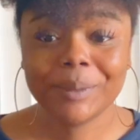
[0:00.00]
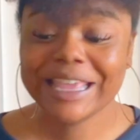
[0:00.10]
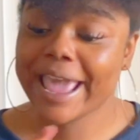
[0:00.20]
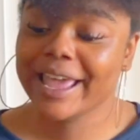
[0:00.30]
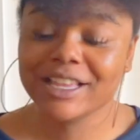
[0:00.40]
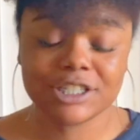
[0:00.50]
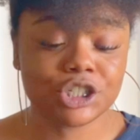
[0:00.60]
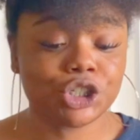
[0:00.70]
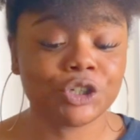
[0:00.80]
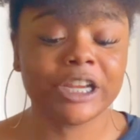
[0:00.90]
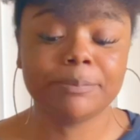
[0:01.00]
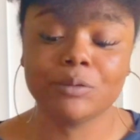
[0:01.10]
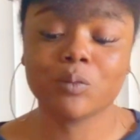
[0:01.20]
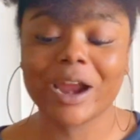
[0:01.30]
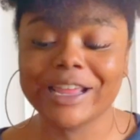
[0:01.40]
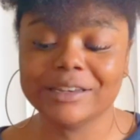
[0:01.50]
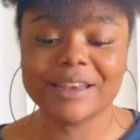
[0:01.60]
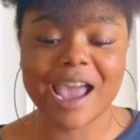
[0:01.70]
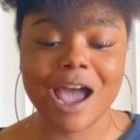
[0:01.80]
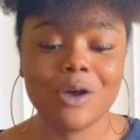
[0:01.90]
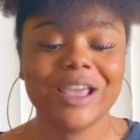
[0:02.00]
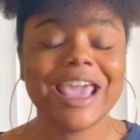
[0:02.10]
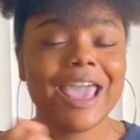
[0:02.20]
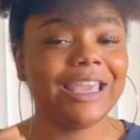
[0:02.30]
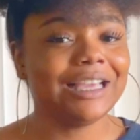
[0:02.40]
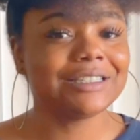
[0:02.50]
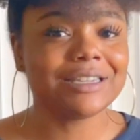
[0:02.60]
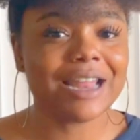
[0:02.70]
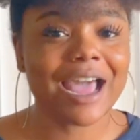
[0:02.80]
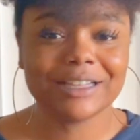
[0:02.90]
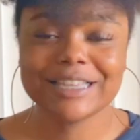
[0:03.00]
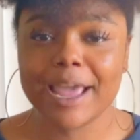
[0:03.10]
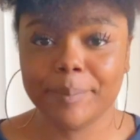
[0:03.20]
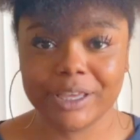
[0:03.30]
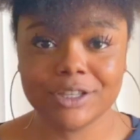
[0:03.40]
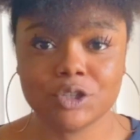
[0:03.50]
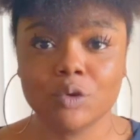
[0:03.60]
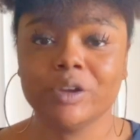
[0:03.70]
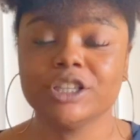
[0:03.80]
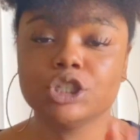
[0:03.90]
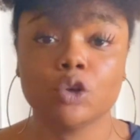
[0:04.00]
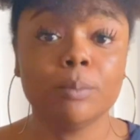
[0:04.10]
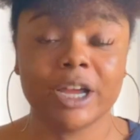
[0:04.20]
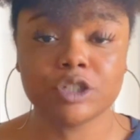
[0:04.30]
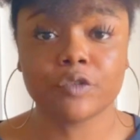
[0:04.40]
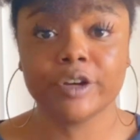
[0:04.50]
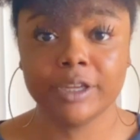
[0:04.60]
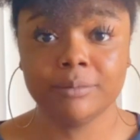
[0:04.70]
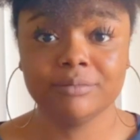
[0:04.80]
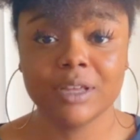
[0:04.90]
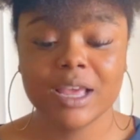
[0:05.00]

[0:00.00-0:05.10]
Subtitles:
He has the strength, but right now he is not tapping into it. It's too much for him.